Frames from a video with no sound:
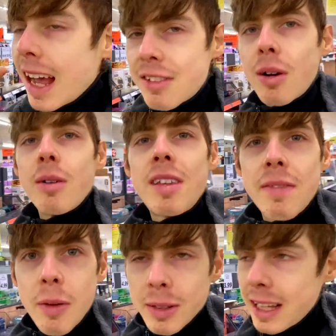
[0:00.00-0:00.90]
As always,
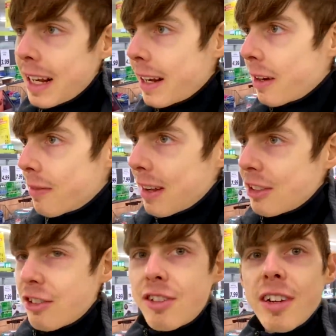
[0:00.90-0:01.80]
if you want the little
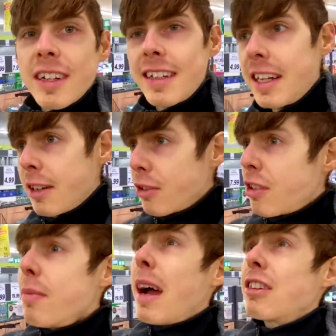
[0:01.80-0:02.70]
adventures to continue,
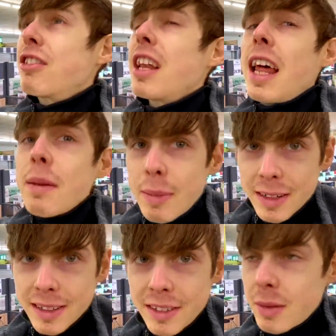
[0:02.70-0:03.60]
smash the like
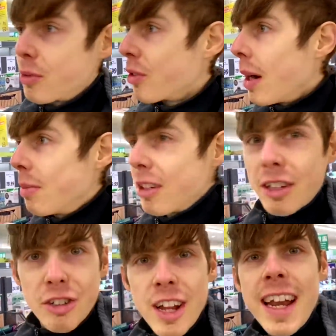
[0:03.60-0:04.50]
button, subscribe to
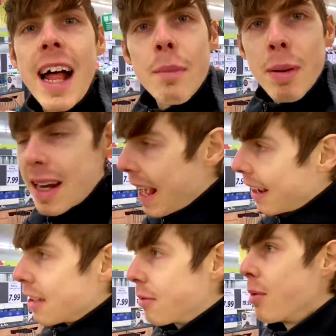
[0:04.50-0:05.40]
the channel, but now
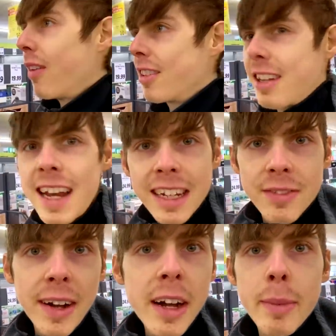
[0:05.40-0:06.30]
let's move on to the next
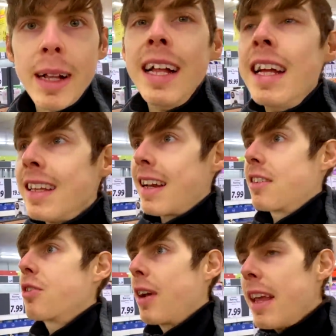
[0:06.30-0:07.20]
variable that
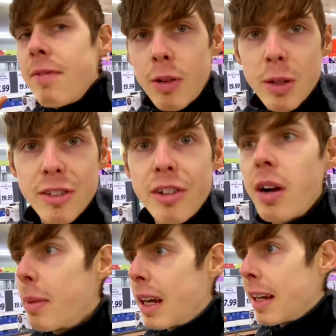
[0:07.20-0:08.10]
is going to influence
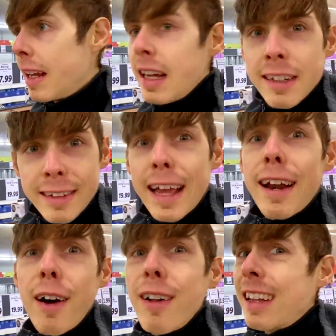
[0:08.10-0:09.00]
your ability to
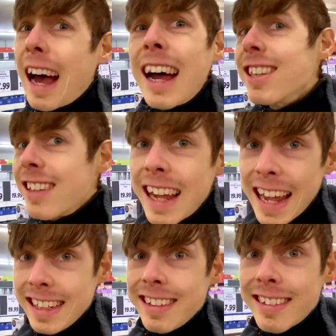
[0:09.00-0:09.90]
get all kinds of
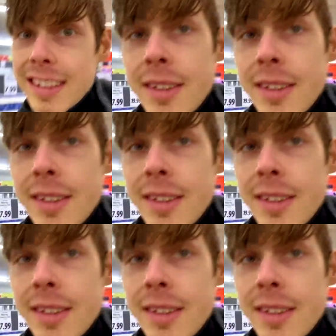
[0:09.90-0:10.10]
gains.